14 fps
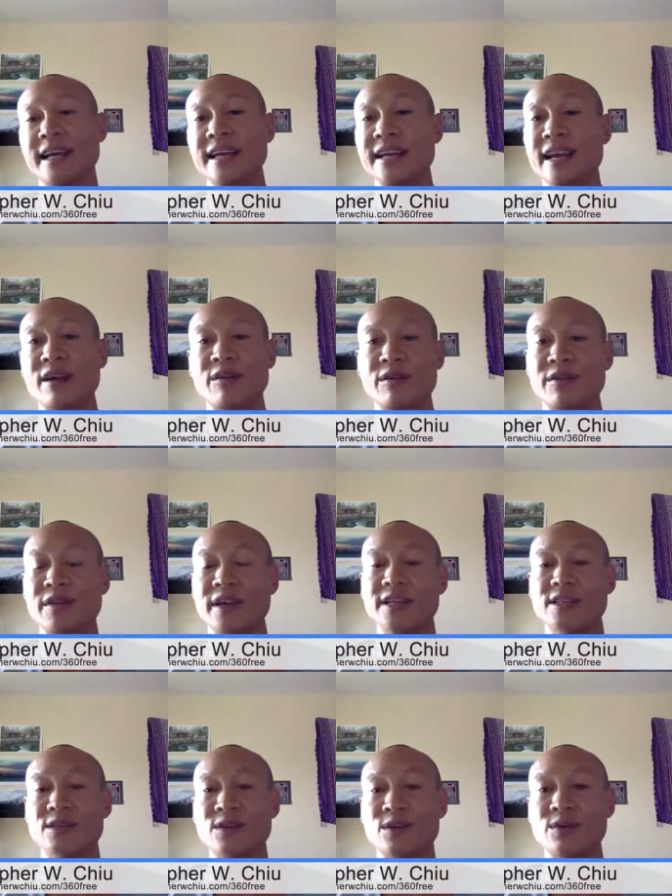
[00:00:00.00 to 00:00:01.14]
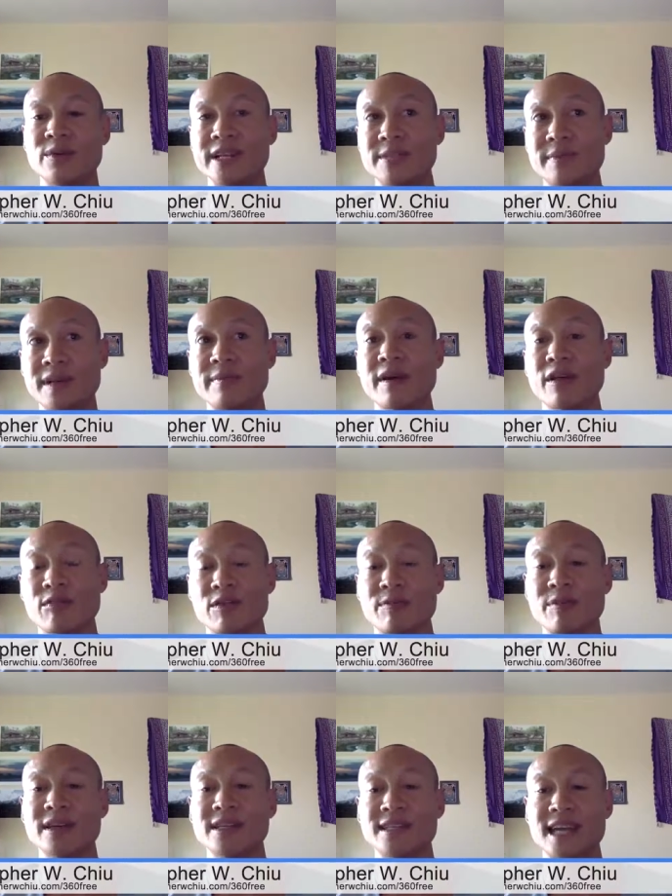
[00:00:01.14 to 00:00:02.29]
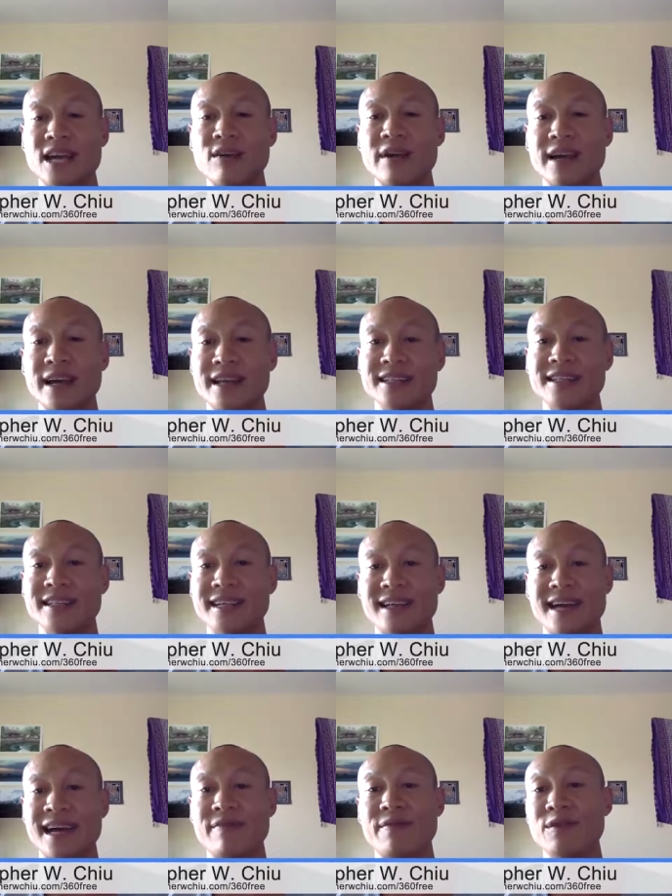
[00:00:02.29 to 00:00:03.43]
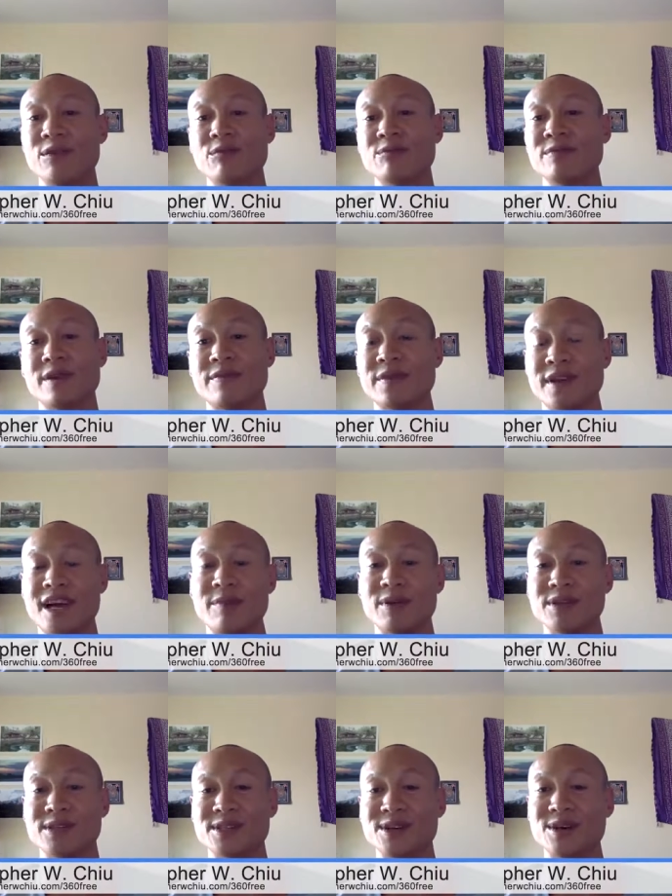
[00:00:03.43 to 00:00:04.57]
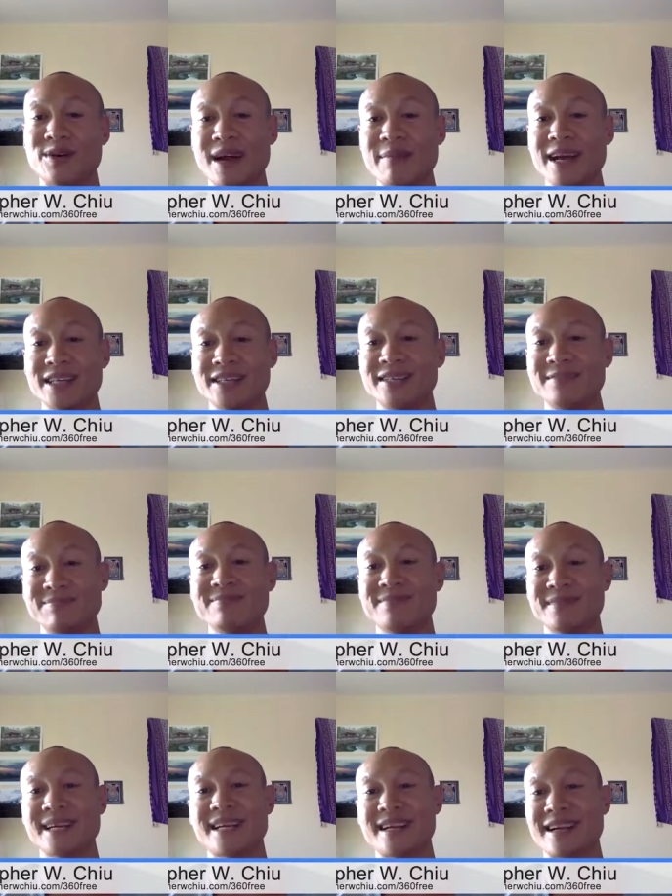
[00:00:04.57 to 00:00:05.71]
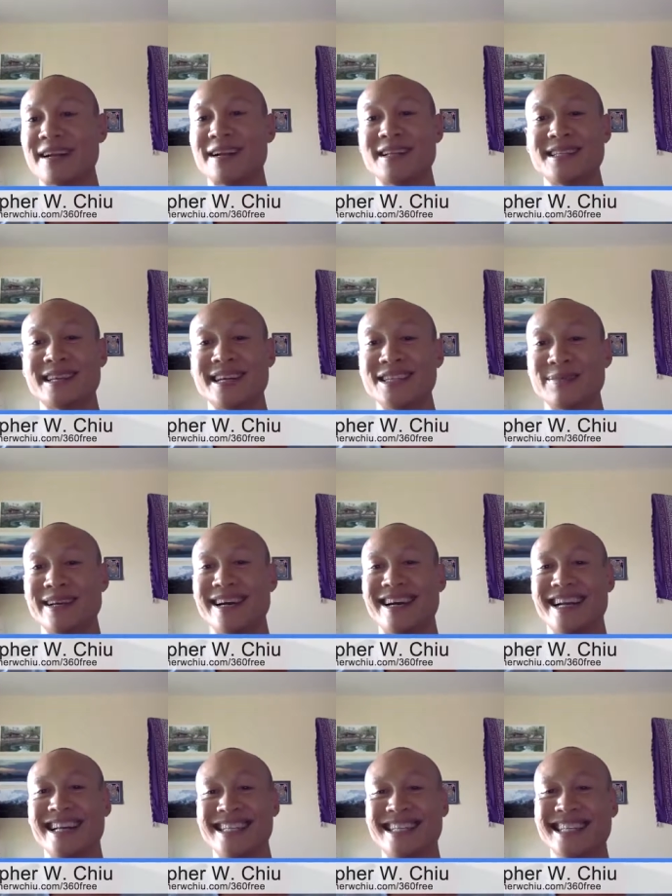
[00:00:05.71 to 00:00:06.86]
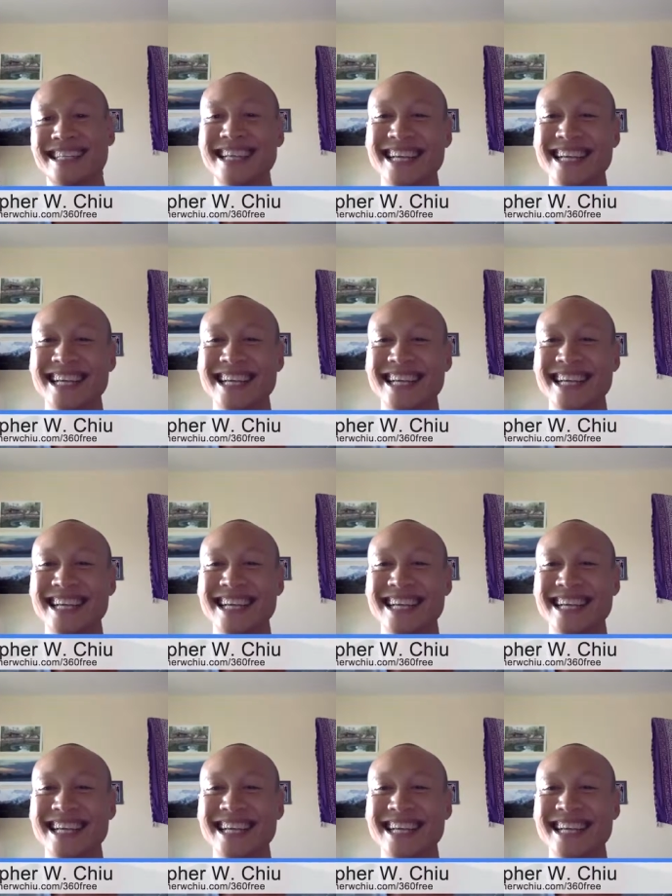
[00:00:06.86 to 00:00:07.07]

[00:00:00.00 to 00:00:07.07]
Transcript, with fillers: eating healthy. So it's been about three months now, and I feel phenomenal. So I'm actually like a nine out of ten, to be honest.